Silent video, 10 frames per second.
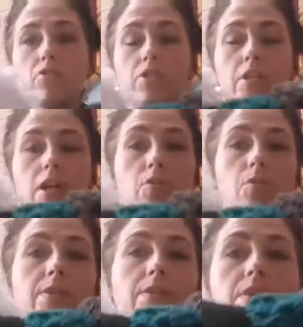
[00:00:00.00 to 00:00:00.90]
doesn't go
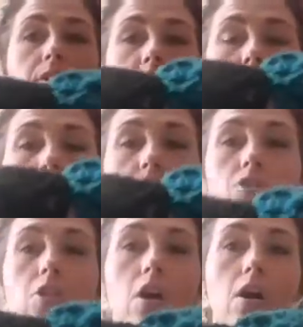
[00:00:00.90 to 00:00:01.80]
with the
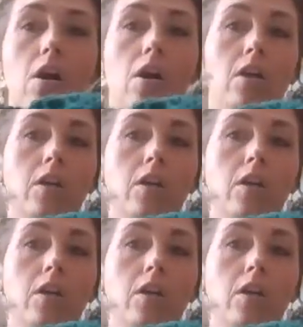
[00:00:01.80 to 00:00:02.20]
such dark